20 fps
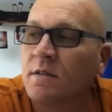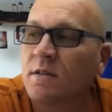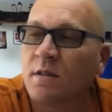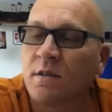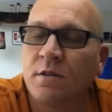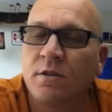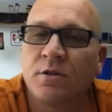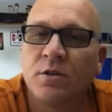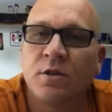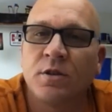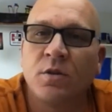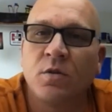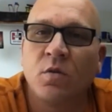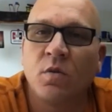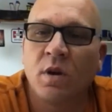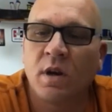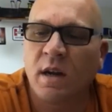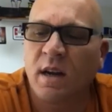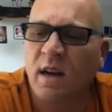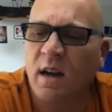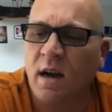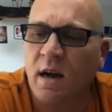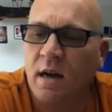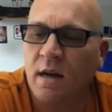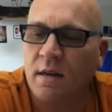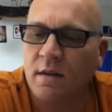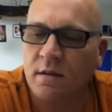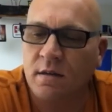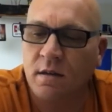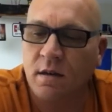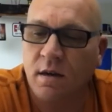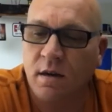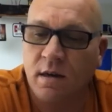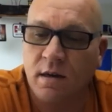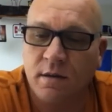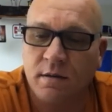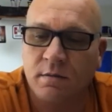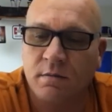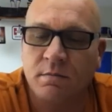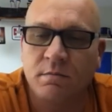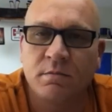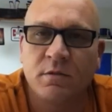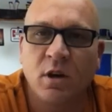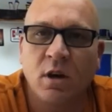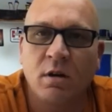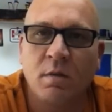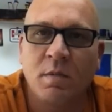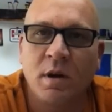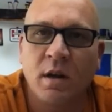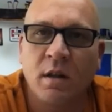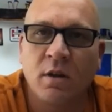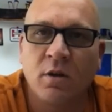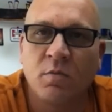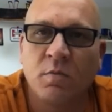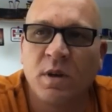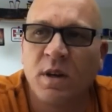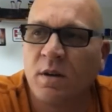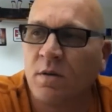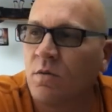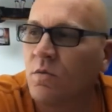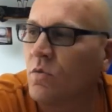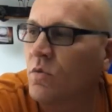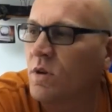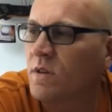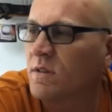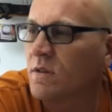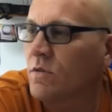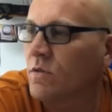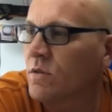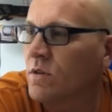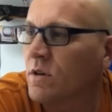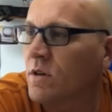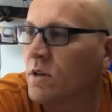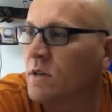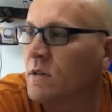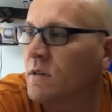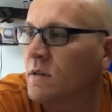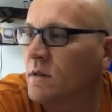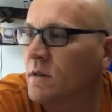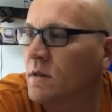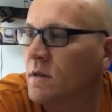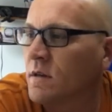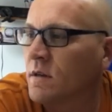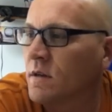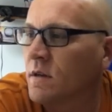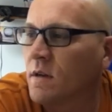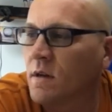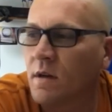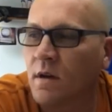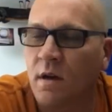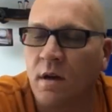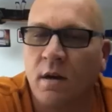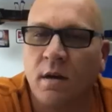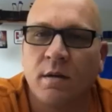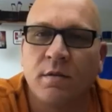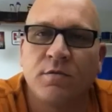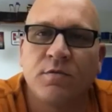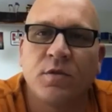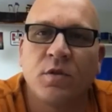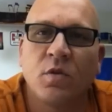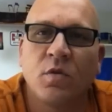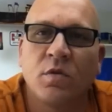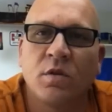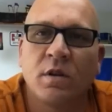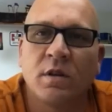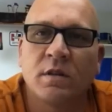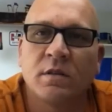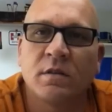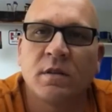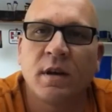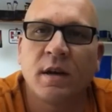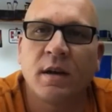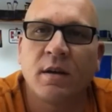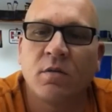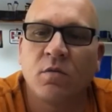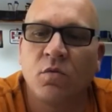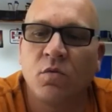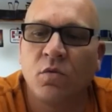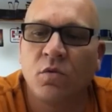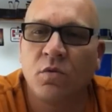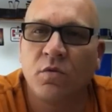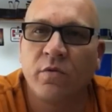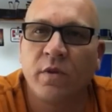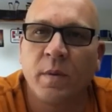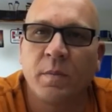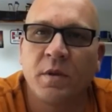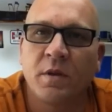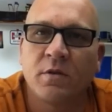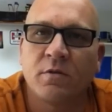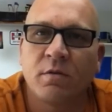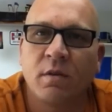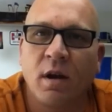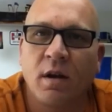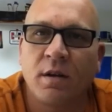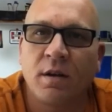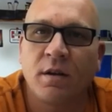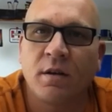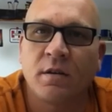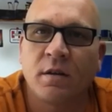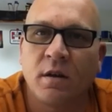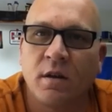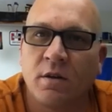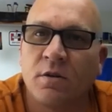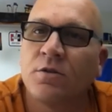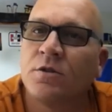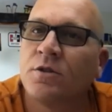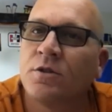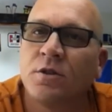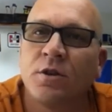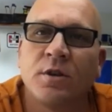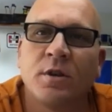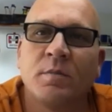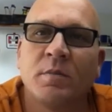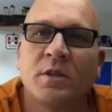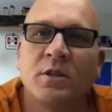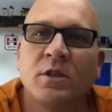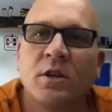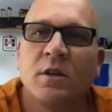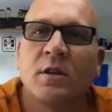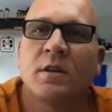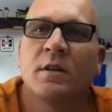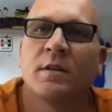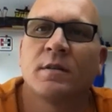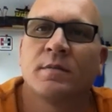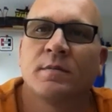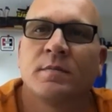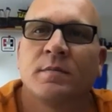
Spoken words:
Just going to show you what I got, talk about a little bit what's going on. If you hold on a second, we'll flip this around here and I'll show you my junk.